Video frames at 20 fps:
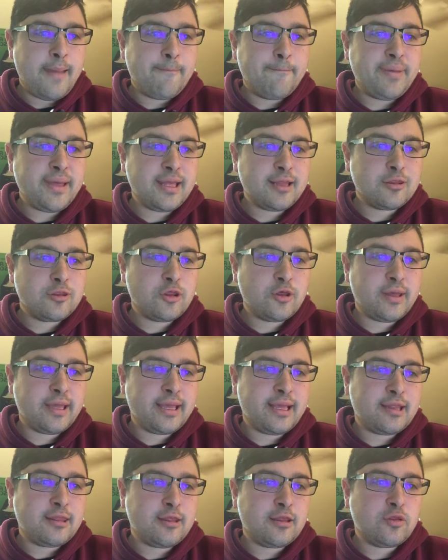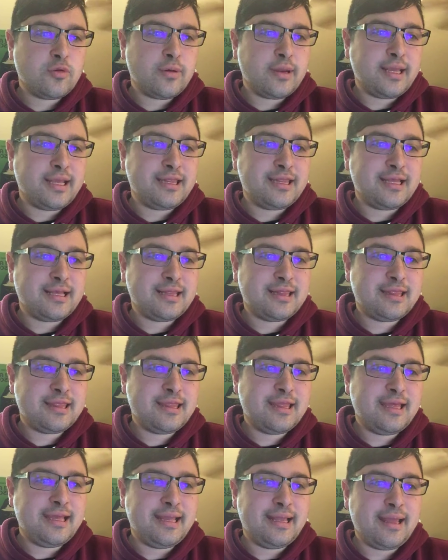But during the
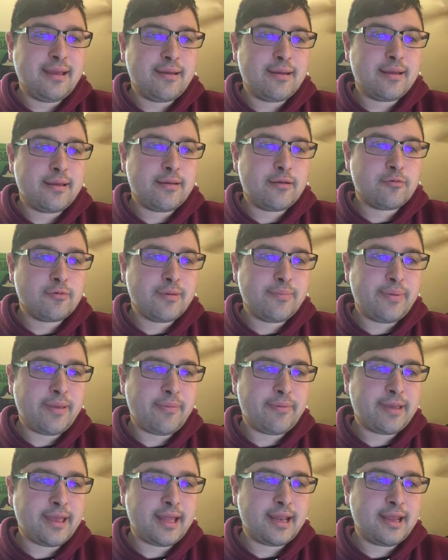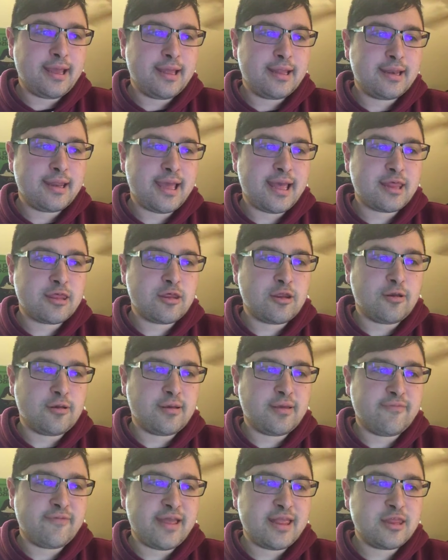2016 Republican National
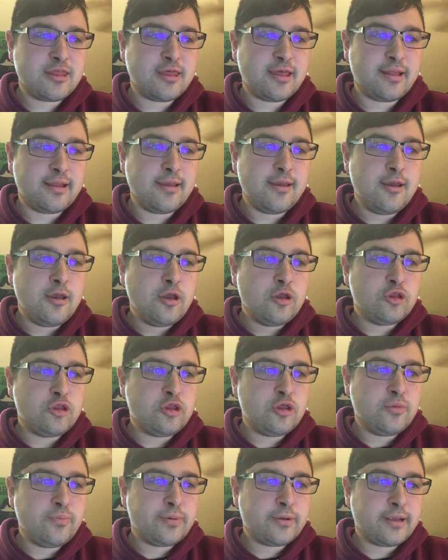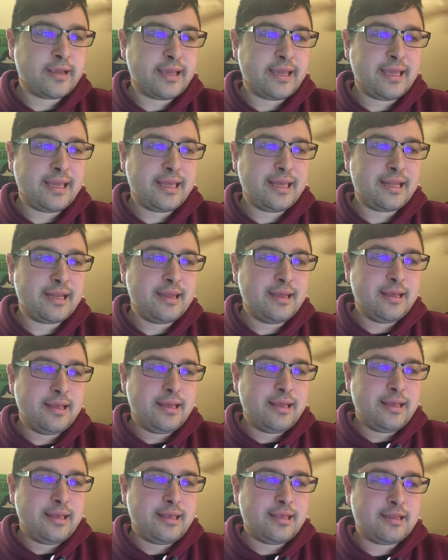Convention, Duprey, in
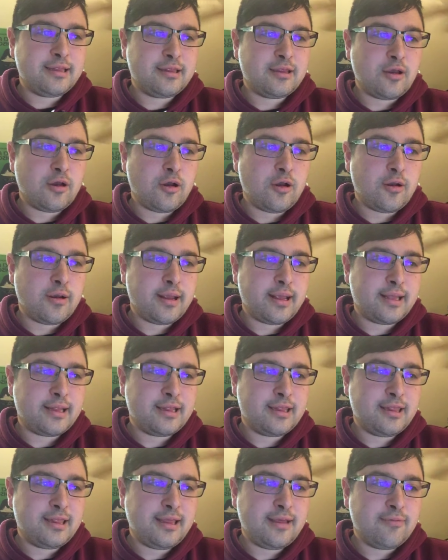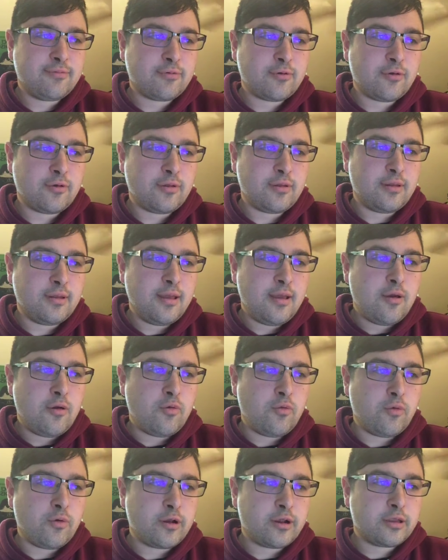his RNC role,
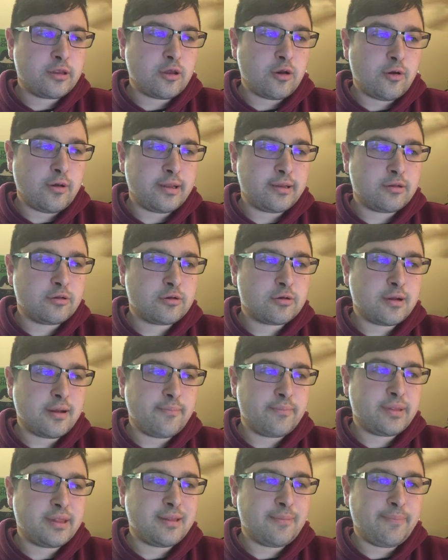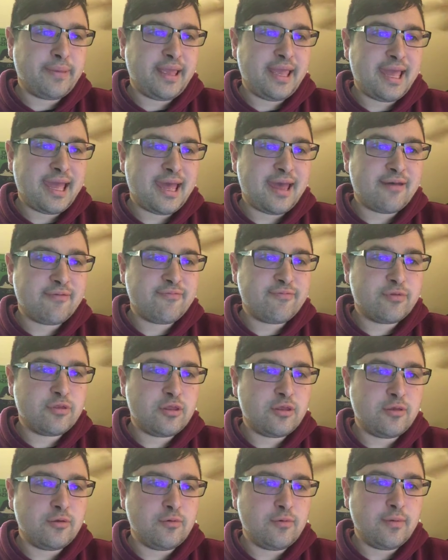worked on Trump's behalf
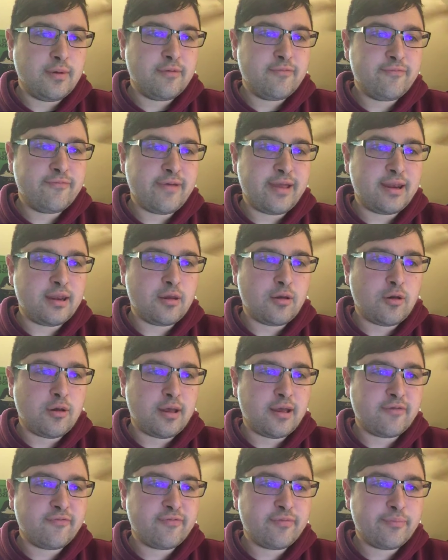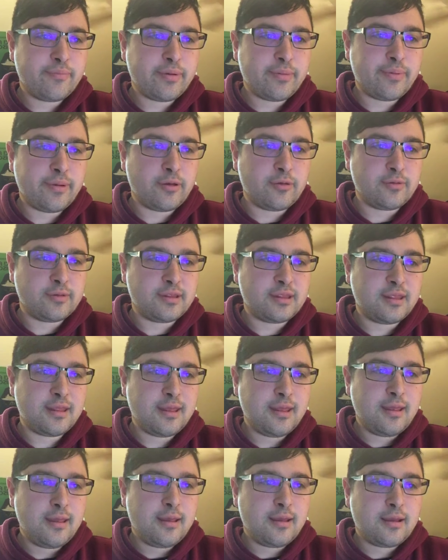to fend off proposed
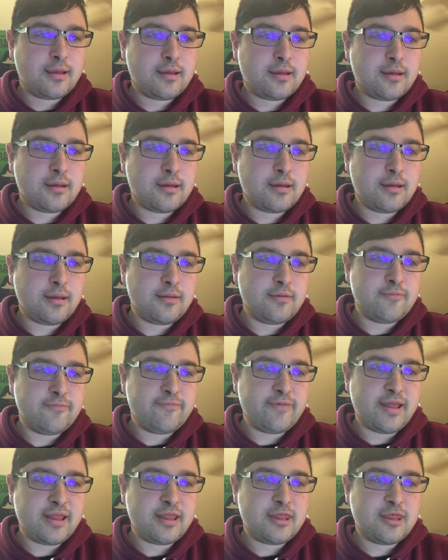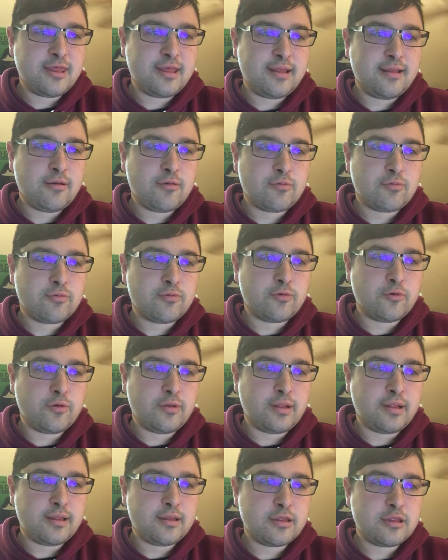convention
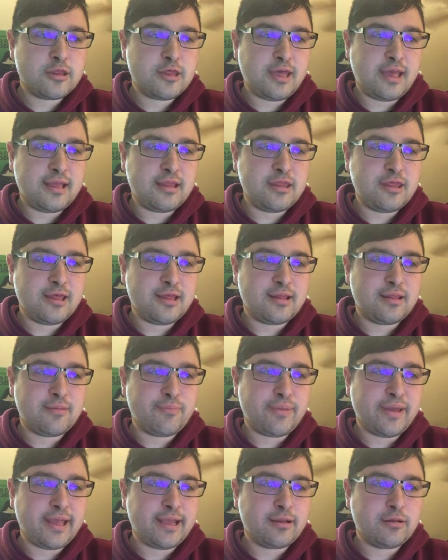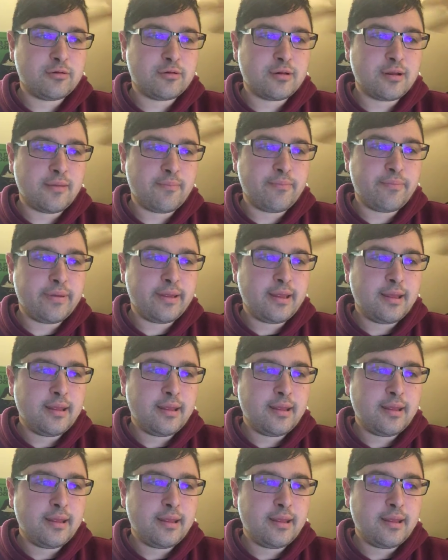rule changes by Trump